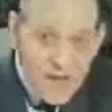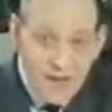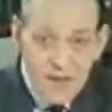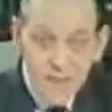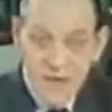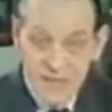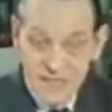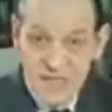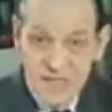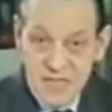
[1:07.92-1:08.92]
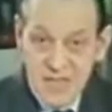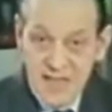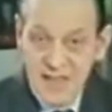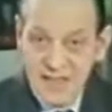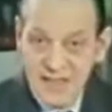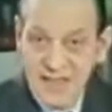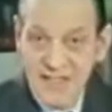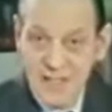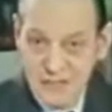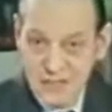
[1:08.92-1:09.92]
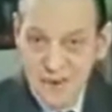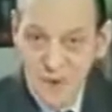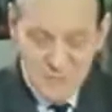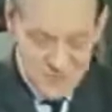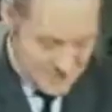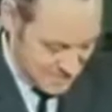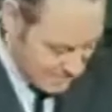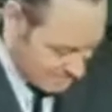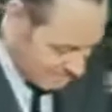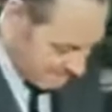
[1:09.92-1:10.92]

And nobody is going to deny that these are small motors.